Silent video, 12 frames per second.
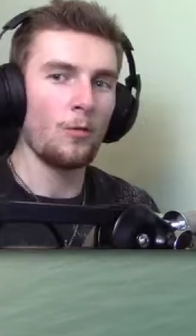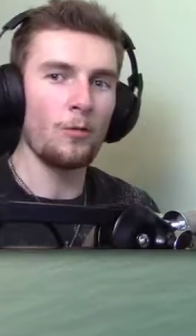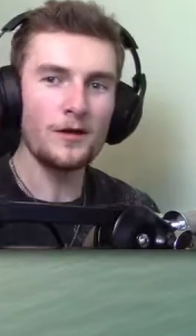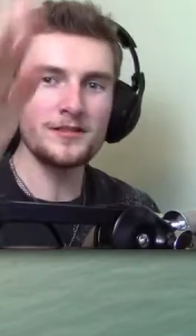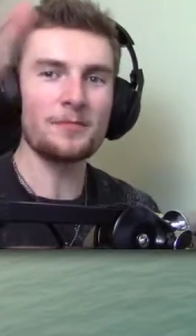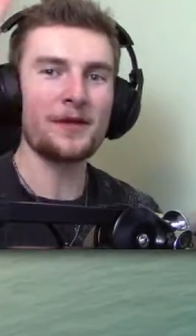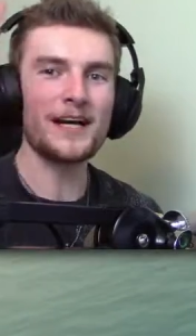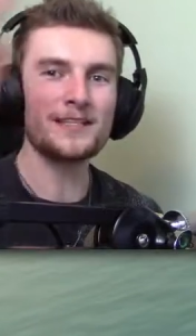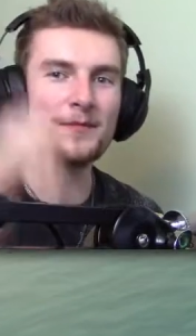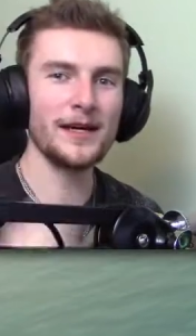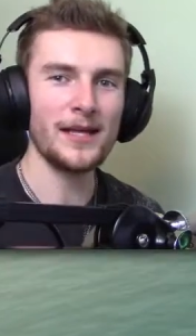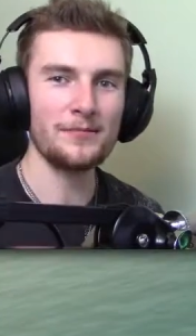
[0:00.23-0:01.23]
What's up guys,
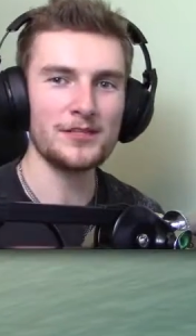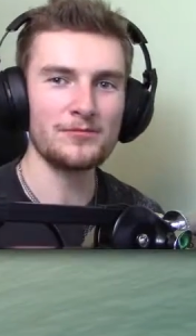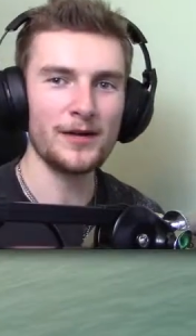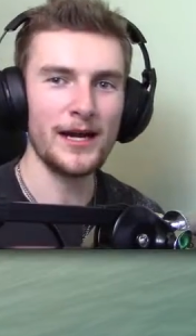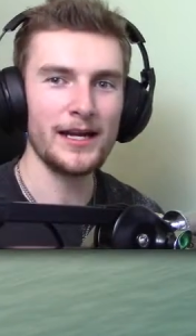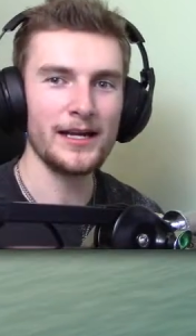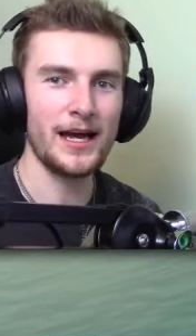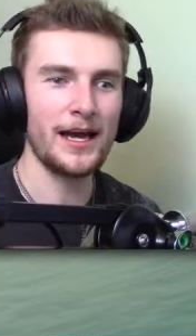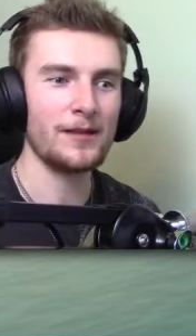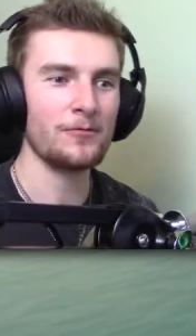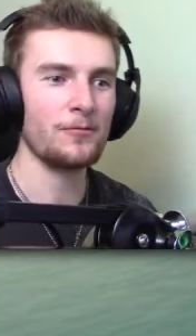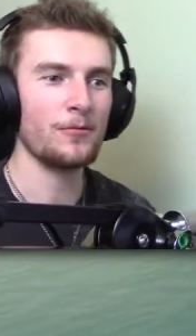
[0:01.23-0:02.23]
my name is Rayne
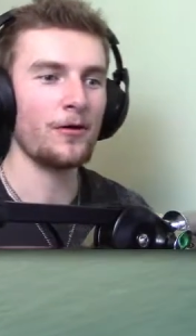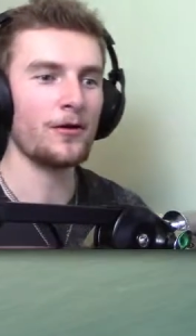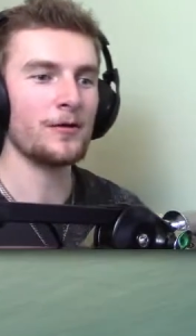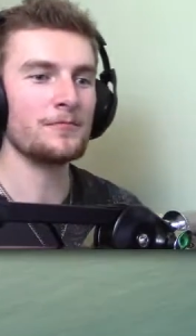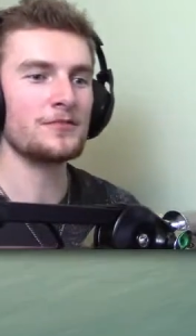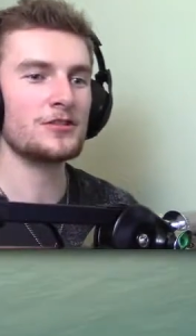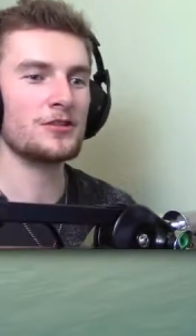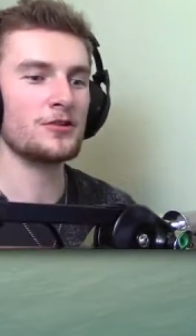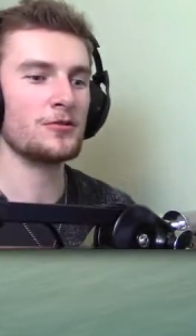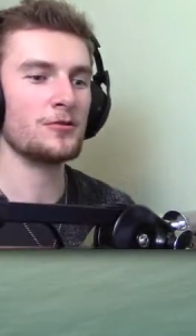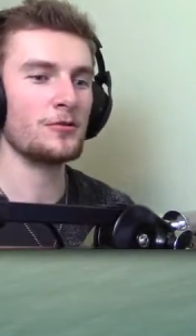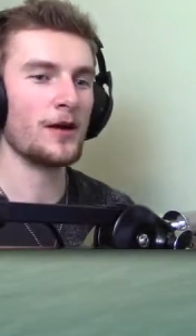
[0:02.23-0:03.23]
and welcome
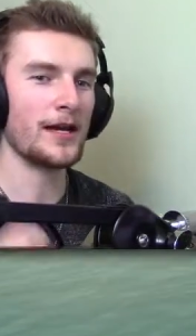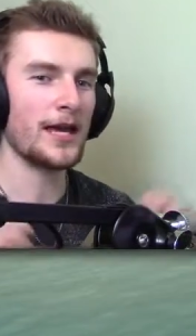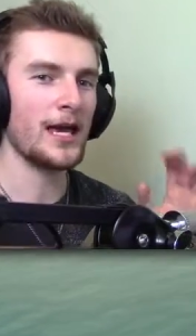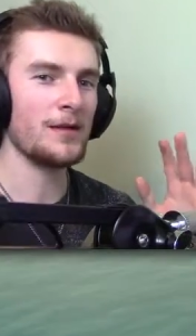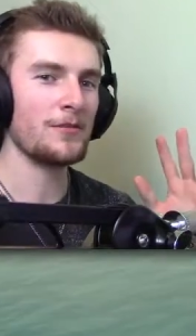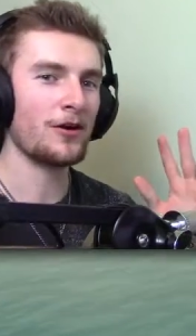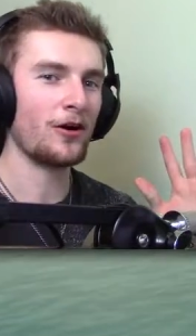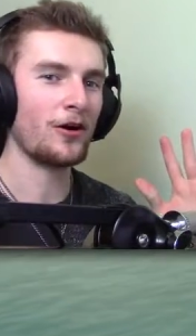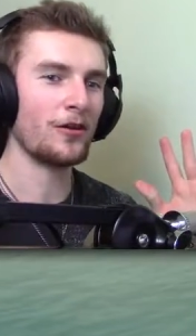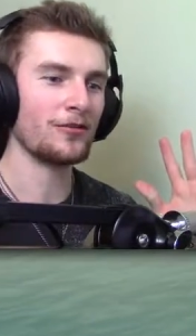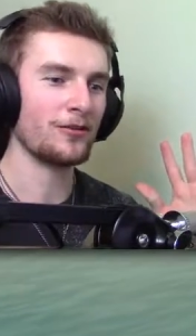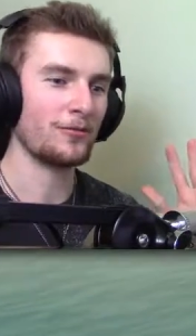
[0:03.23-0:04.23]
to a game
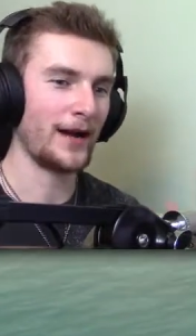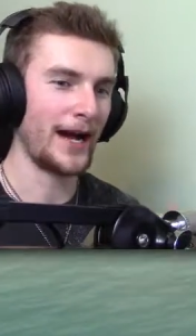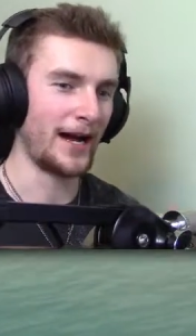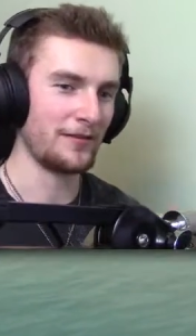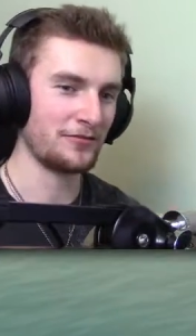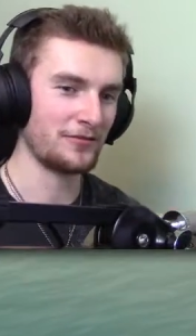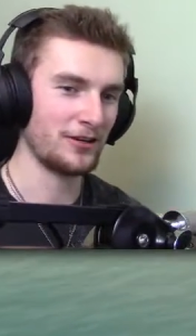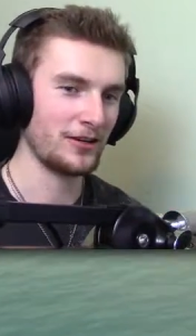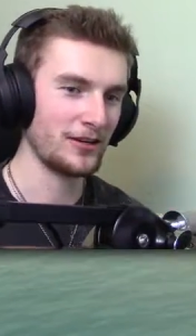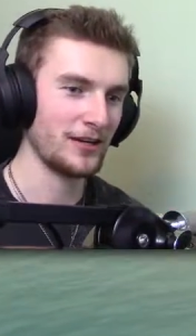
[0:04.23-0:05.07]
called Raft.